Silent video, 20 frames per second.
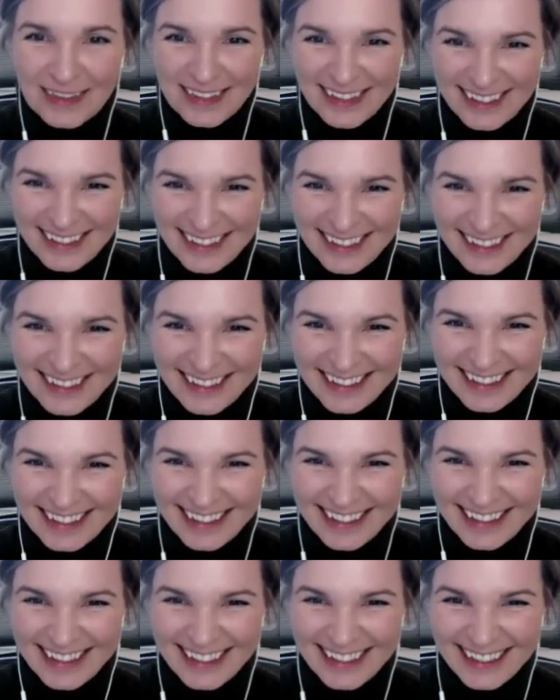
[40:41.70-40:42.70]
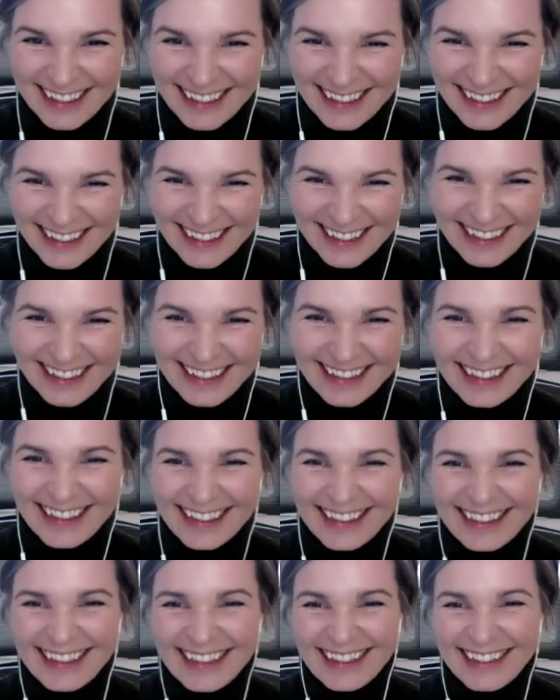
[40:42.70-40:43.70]

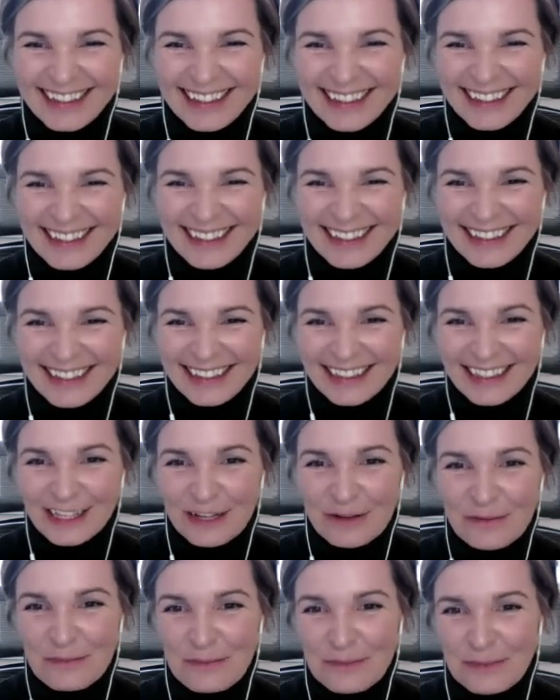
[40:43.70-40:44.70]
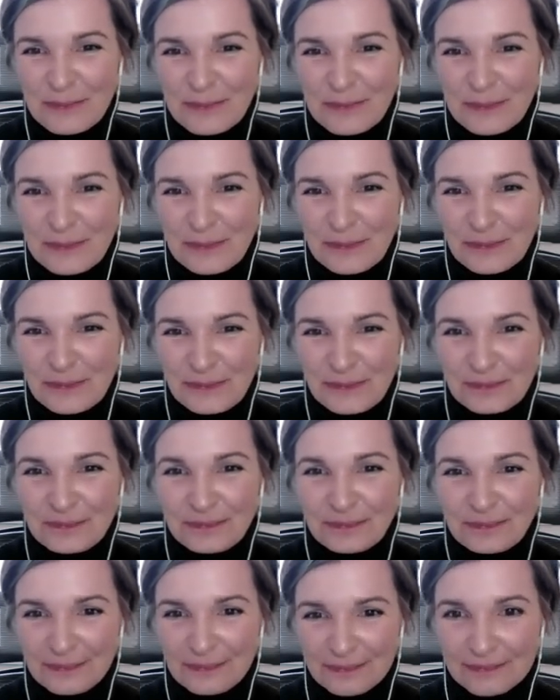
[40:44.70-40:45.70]

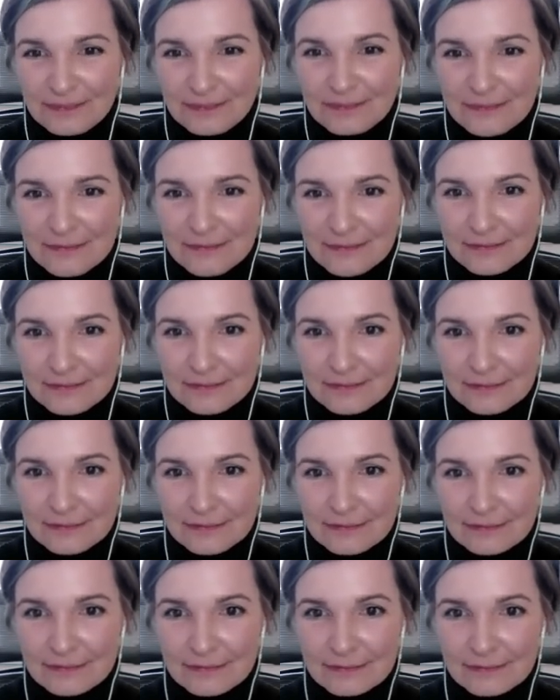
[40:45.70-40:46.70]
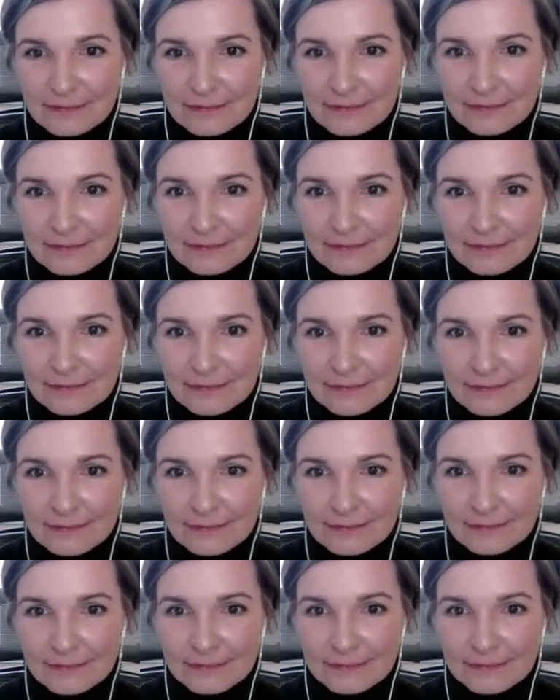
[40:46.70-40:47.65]
The person shown says nothing.